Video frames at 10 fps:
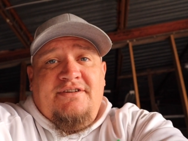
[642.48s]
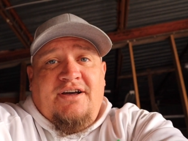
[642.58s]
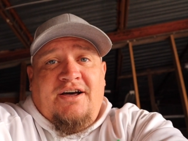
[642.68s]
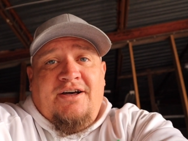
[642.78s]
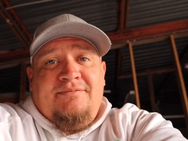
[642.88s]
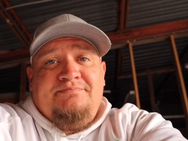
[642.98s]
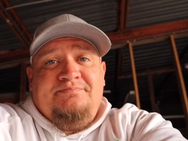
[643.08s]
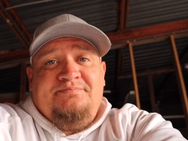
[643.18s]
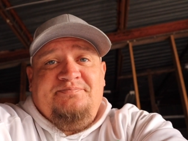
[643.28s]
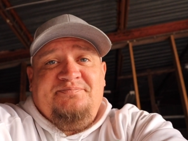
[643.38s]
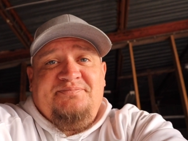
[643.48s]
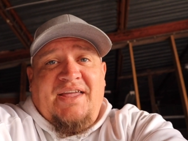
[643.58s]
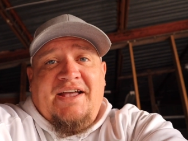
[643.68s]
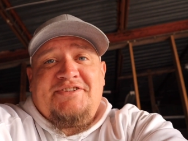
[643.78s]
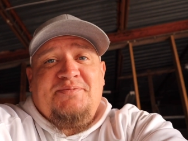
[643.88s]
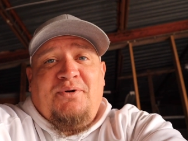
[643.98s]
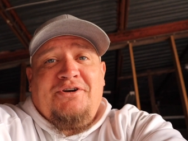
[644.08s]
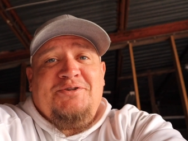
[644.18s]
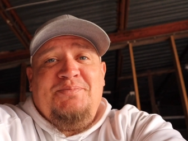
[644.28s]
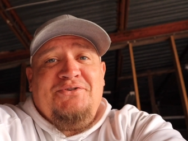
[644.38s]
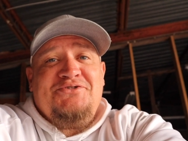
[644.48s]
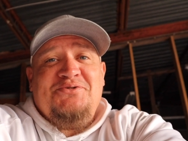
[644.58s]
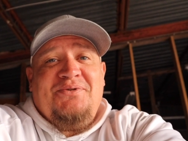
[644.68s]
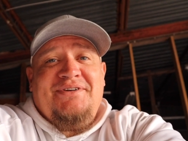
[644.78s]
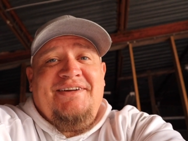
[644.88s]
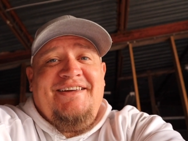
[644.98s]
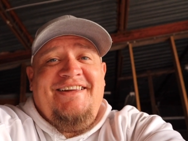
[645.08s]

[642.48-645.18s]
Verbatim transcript: um, ask Mark to build you one.